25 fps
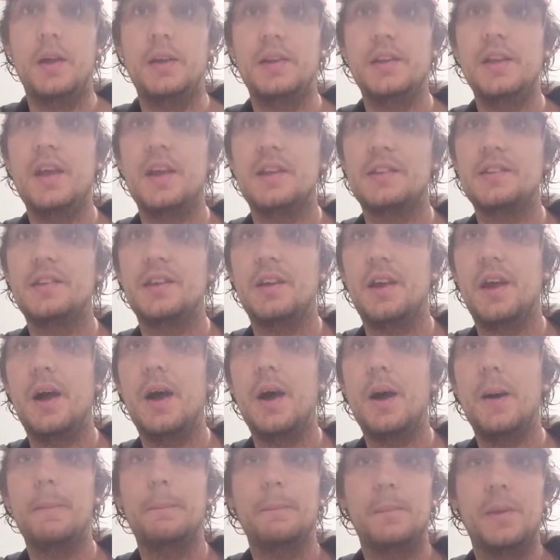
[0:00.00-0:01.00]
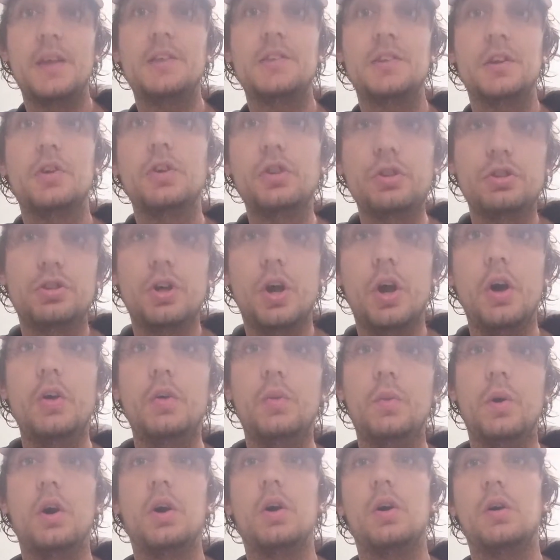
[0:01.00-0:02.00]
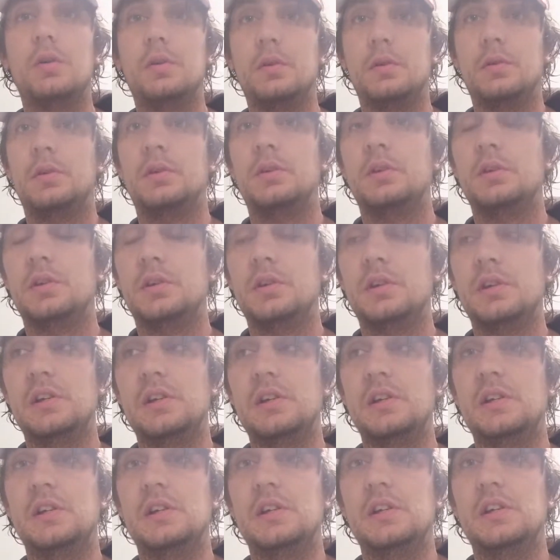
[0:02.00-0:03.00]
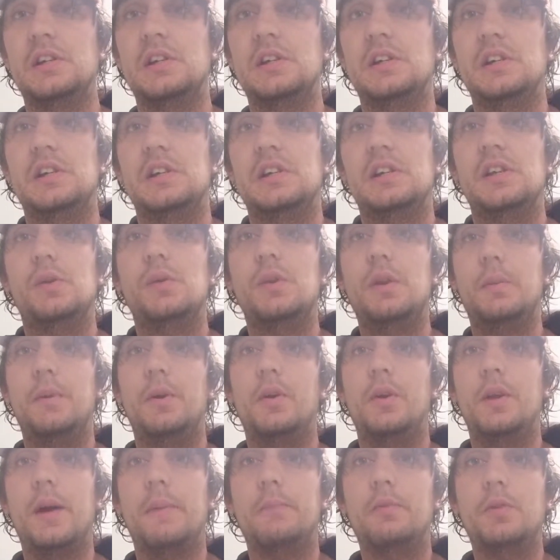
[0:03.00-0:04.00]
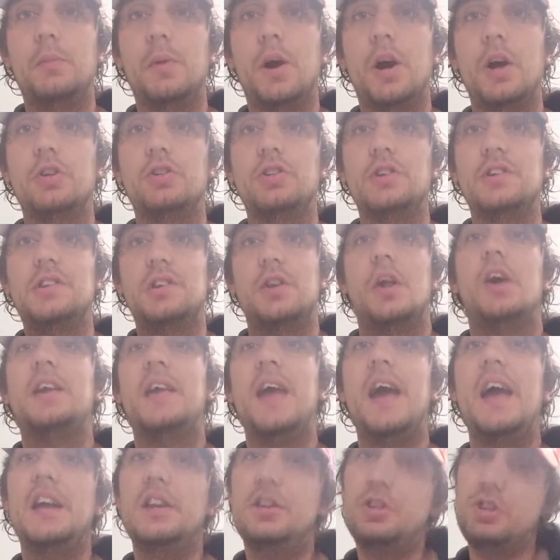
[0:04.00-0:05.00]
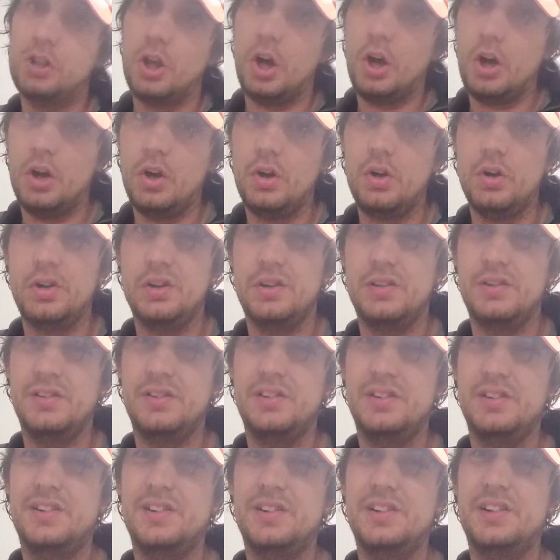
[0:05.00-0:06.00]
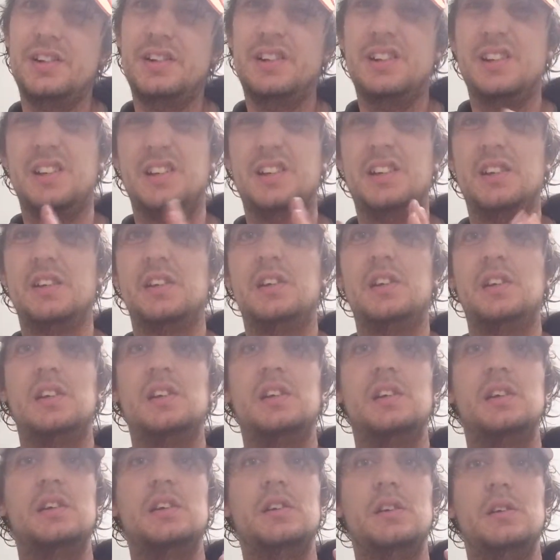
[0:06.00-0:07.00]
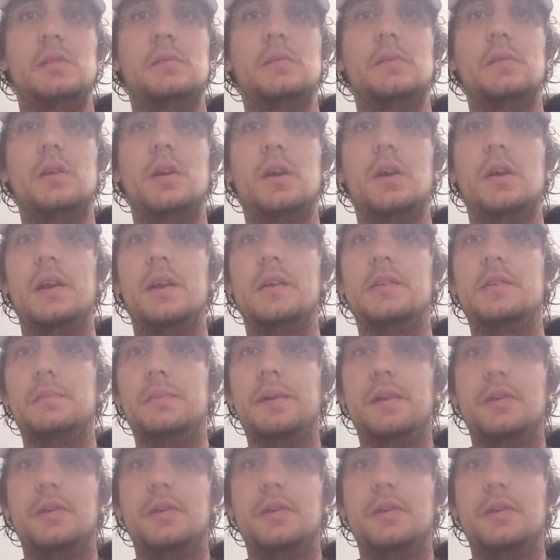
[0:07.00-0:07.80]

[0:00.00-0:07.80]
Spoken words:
Yes, it's a good show. Well, I don't want to build it up too much. It's an okay show. No, that's a